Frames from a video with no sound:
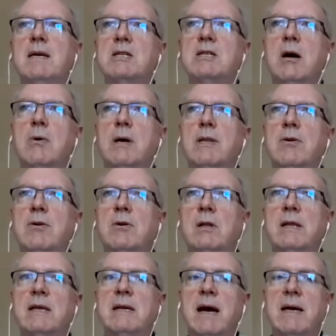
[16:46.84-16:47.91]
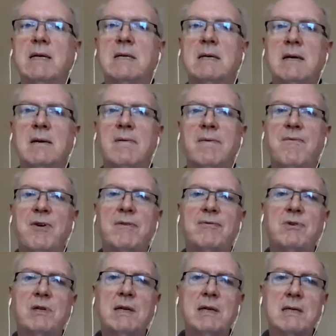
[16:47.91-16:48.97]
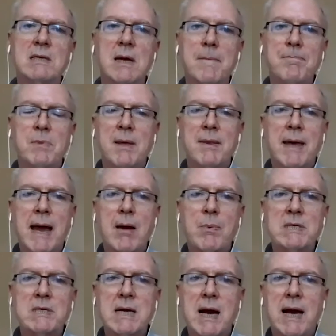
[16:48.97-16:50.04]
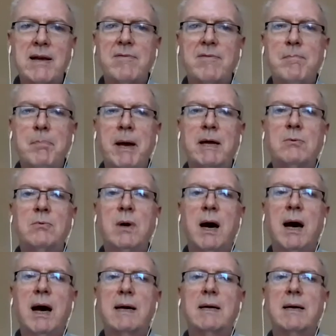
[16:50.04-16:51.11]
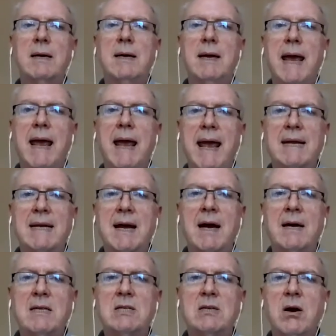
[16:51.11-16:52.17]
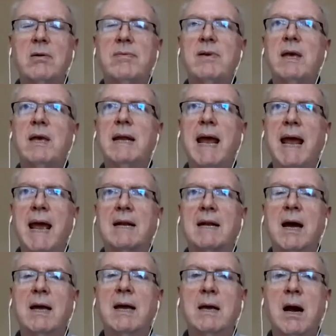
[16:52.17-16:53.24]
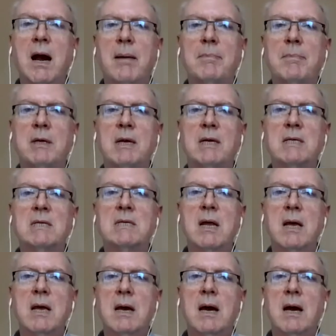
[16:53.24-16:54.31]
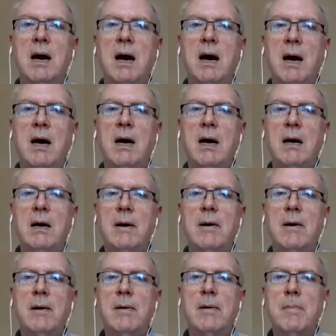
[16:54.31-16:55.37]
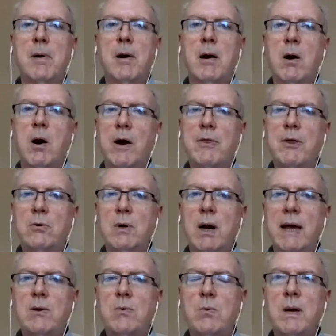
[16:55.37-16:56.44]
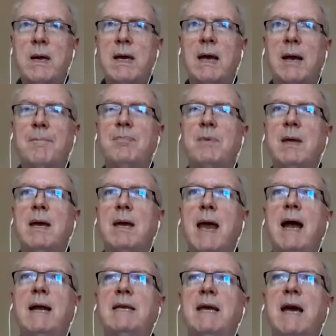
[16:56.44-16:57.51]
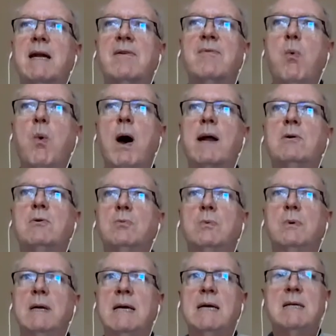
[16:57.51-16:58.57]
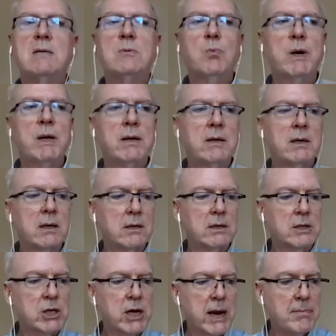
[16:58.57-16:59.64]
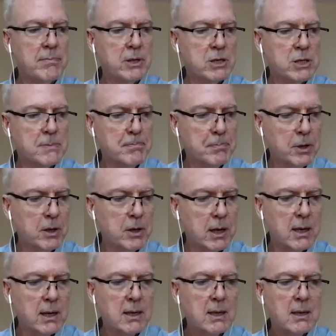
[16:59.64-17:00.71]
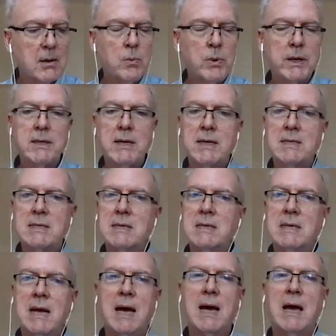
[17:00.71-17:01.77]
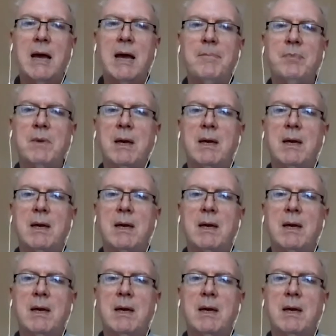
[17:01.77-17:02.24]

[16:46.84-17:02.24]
So in the early 1950s, that was kind of bedrock, anti-Soviet, anti-communist on the right wing. And yet if one reads Whitaker Chambers' book, Witness Today,